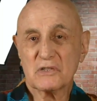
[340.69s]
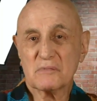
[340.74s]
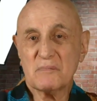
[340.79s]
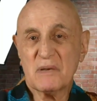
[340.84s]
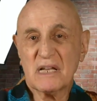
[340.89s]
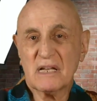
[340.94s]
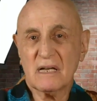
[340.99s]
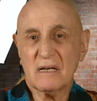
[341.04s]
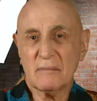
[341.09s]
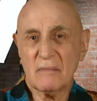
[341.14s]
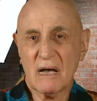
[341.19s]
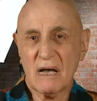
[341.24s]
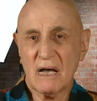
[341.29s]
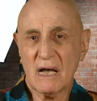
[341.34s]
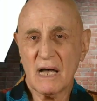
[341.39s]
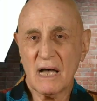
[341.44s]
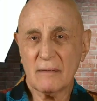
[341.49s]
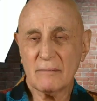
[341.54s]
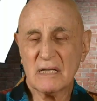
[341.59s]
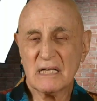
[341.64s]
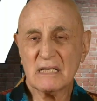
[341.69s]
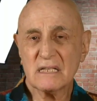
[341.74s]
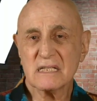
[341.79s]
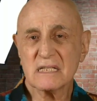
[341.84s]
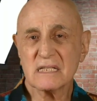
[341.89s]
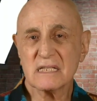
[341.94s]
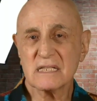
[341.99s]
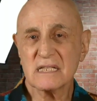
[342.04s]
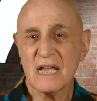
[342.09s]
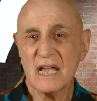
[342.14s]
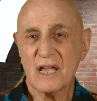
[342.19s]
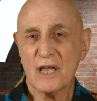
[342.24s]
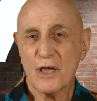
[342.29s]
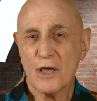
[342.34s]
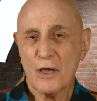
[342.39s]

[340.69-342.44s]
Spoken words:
become ominous,